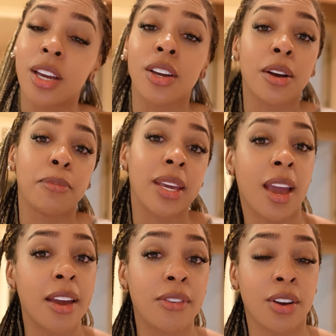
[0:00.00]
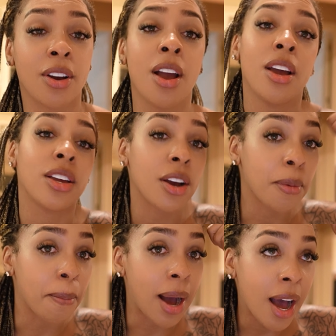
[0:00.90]
your behavior, your
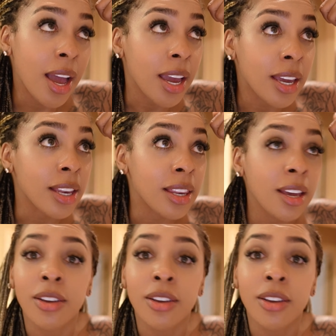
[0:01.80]
mind.